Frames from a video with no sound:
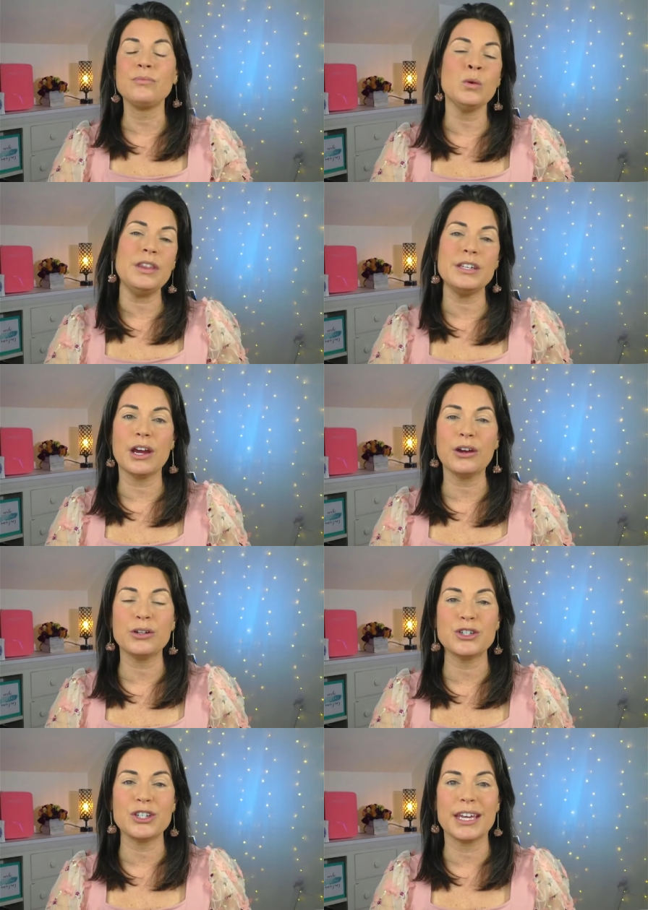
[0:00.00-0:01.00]
with the
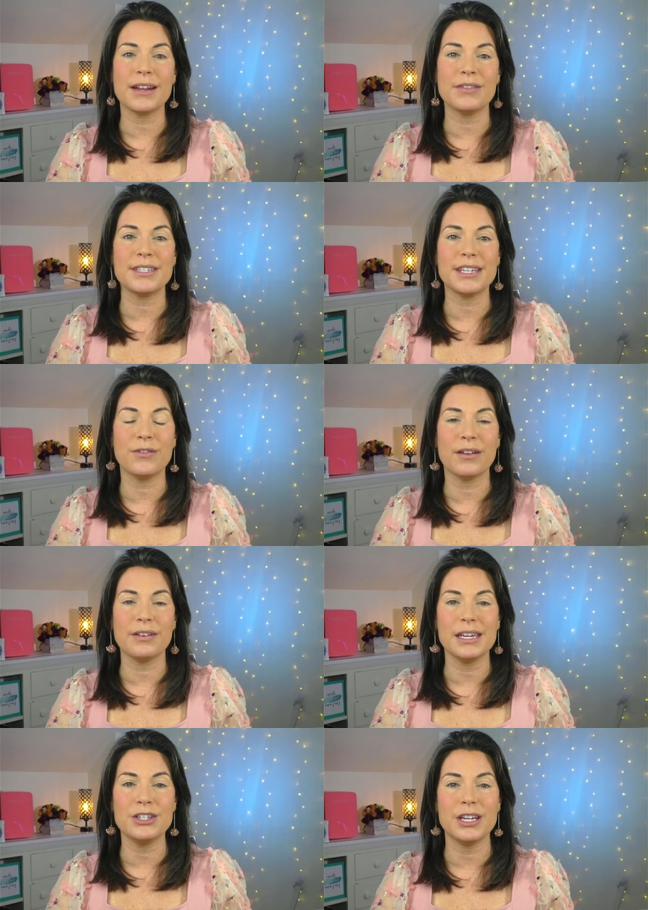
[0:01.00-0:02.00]
darker shade of the stick
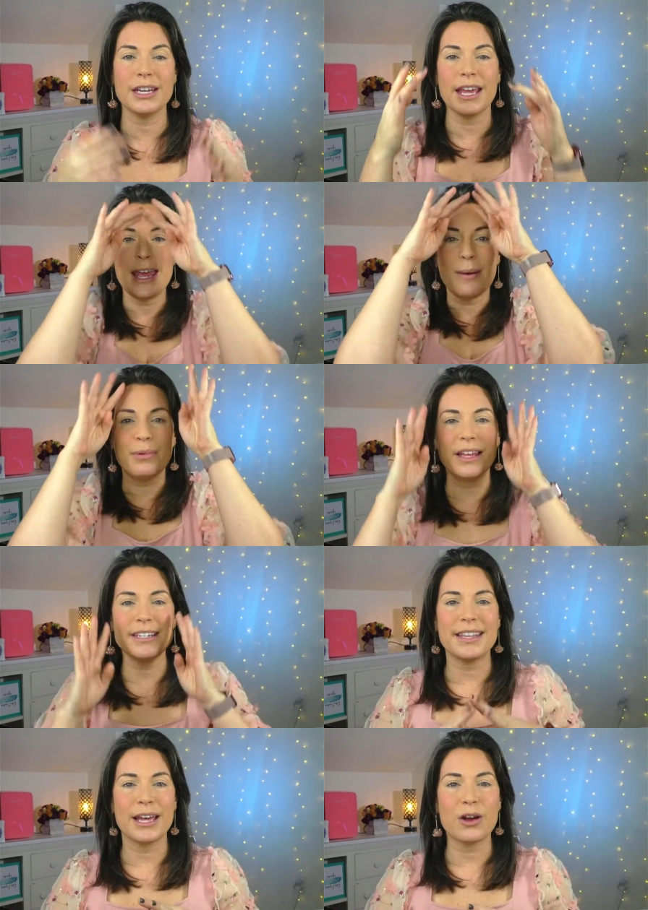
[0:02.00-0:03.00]
foundation,
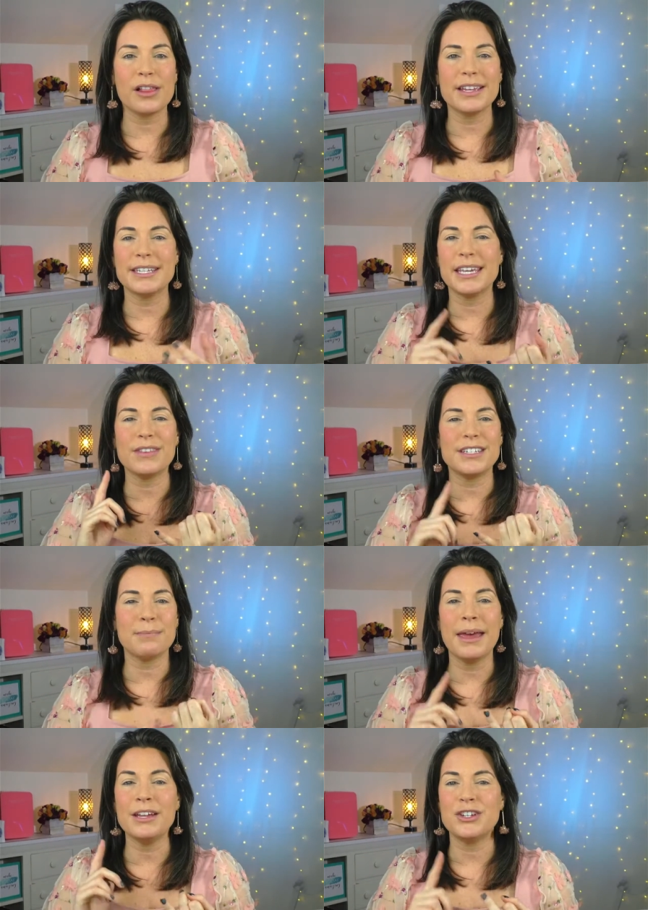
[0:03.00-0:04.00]
blended that all in to give the
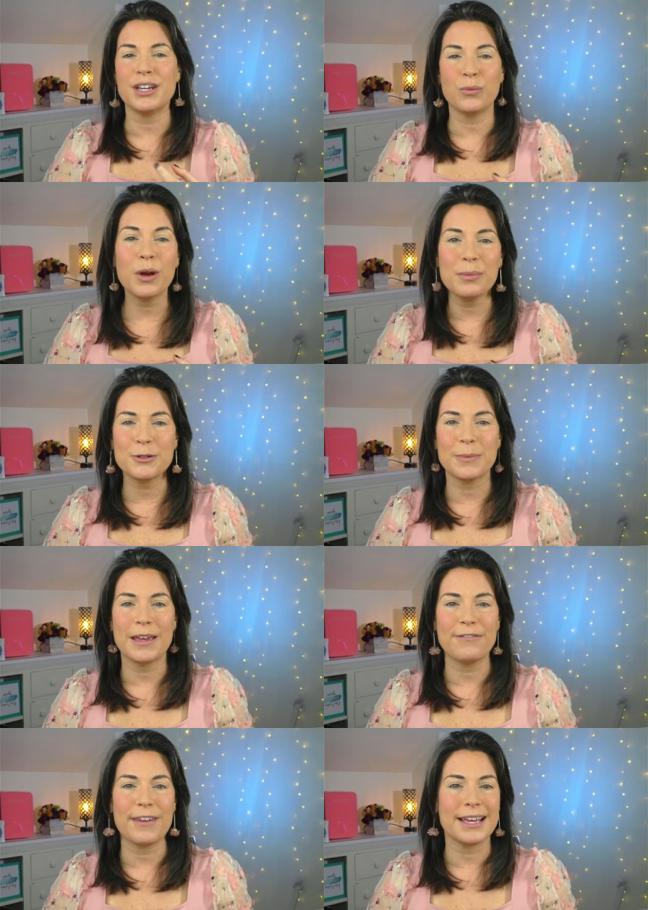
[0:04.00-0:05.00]
dimension and warmth to
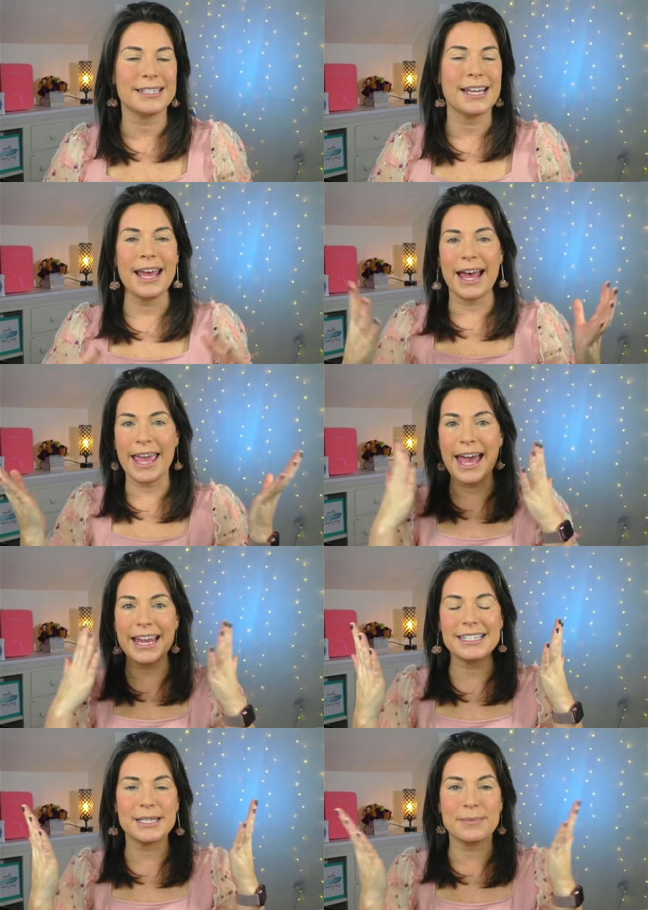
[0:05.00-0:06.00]
my face. I
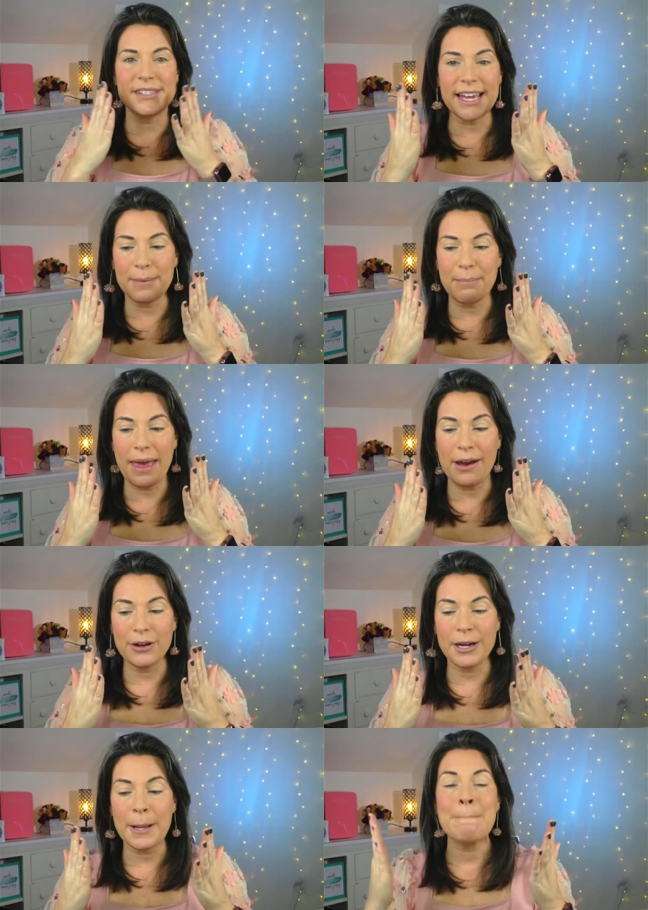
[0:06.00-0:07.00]
added some setting
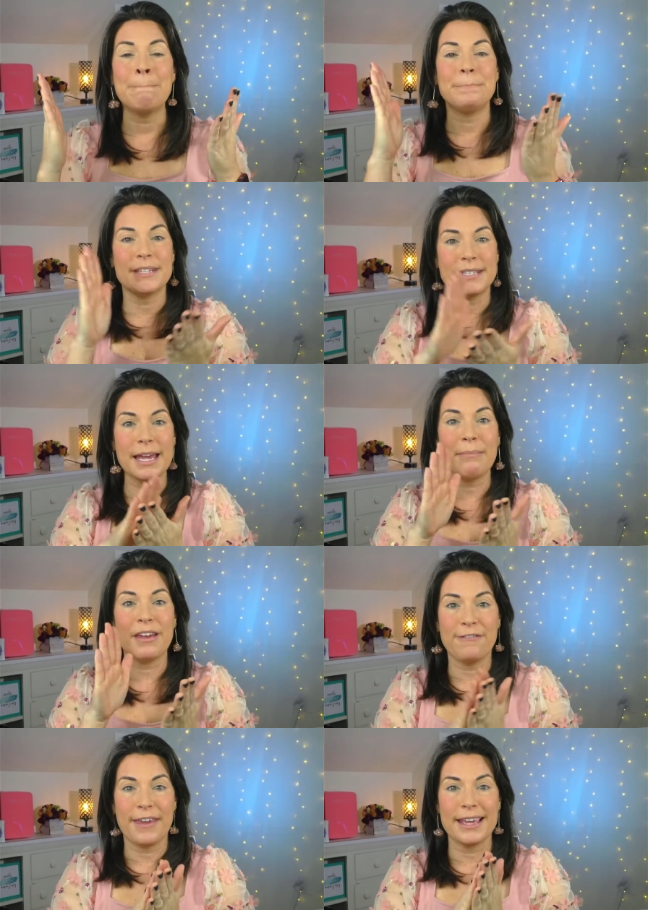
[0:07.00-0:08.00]
powder to set
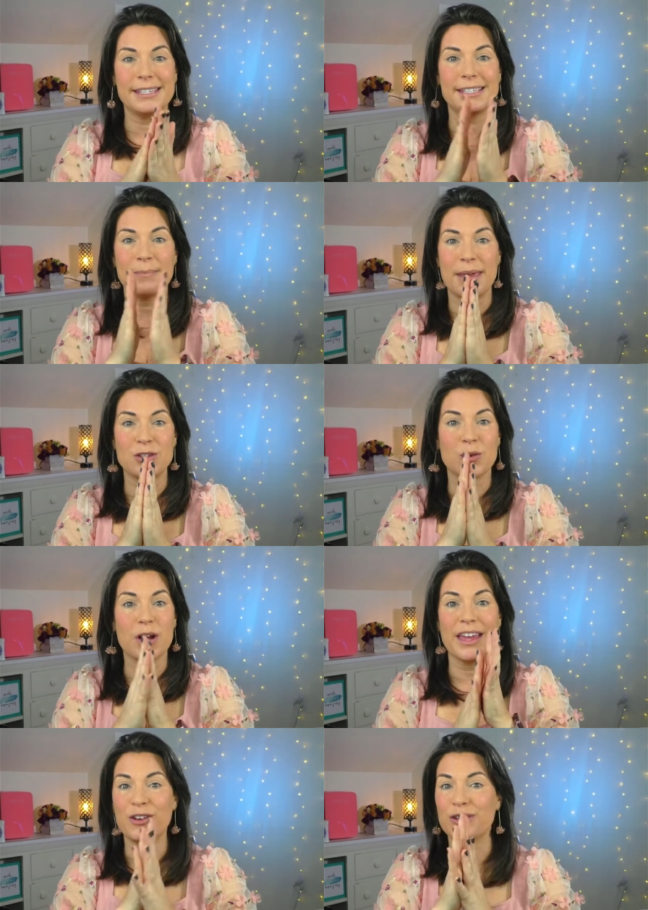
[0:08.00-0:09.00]
my face to make sure
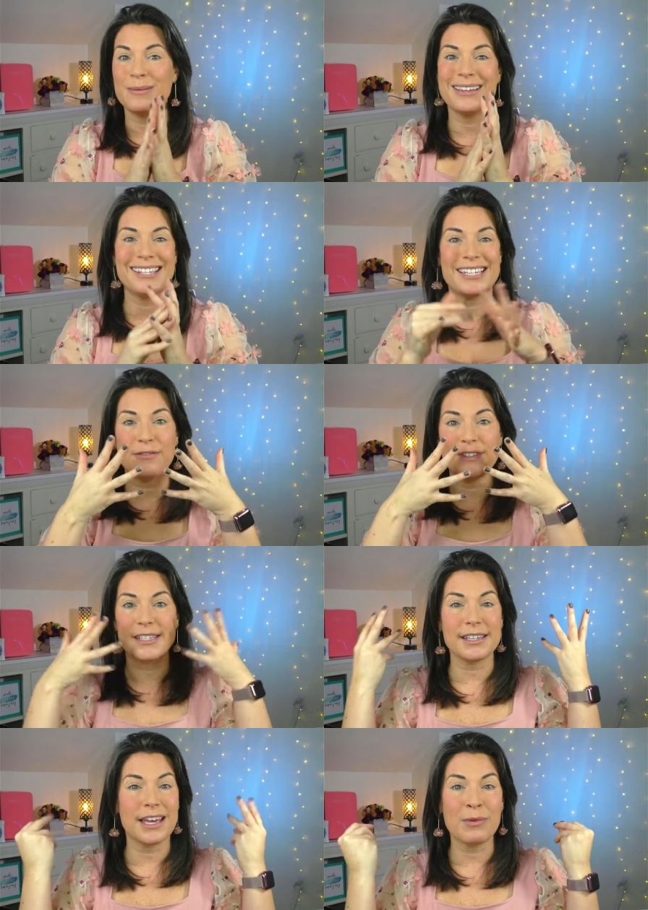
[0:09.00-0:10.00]
all that creamy stuff
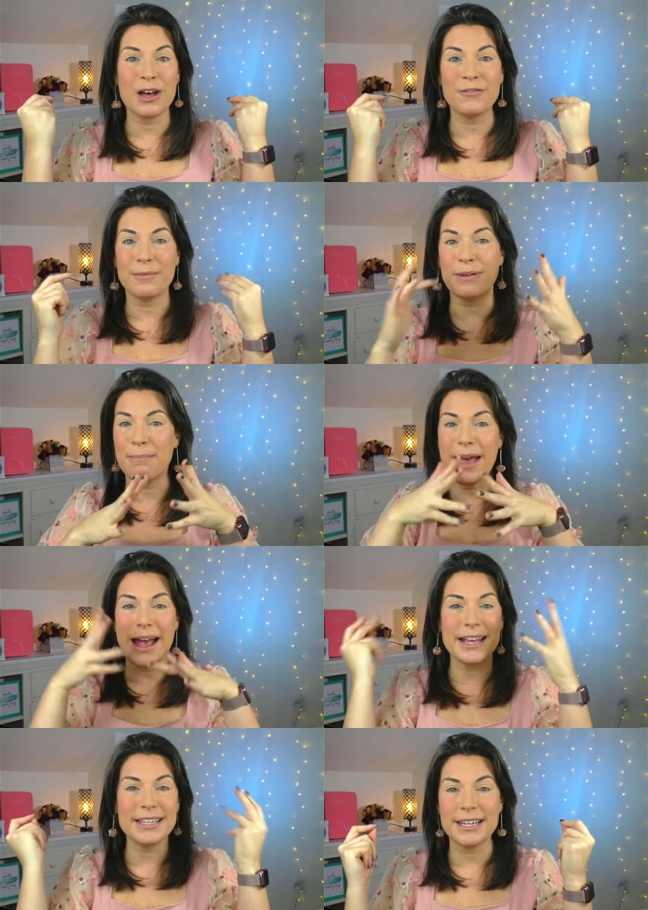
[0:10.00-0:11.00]
doesn't come off on my
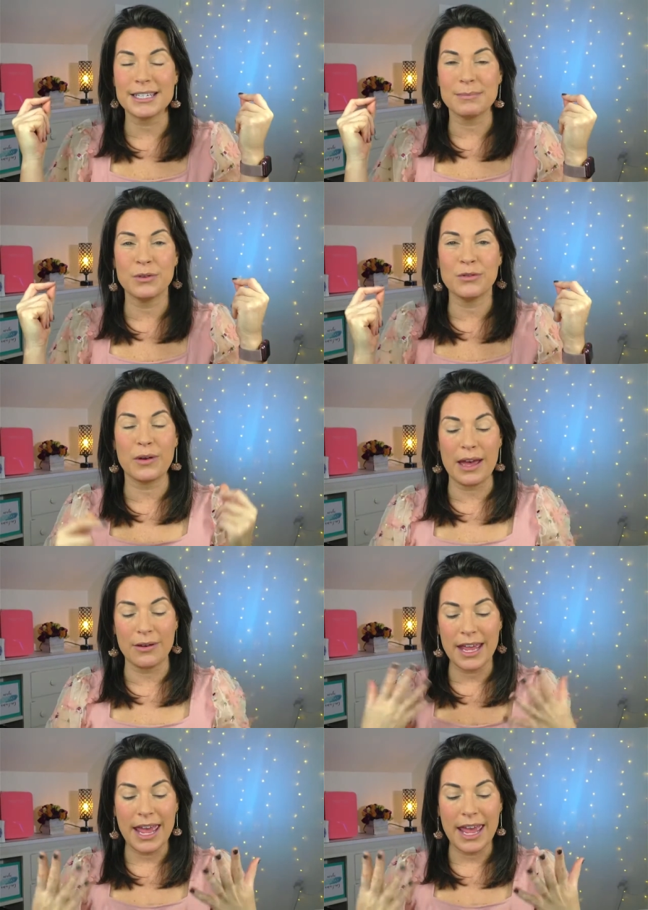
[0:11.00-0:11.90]
mask, doesn't move around.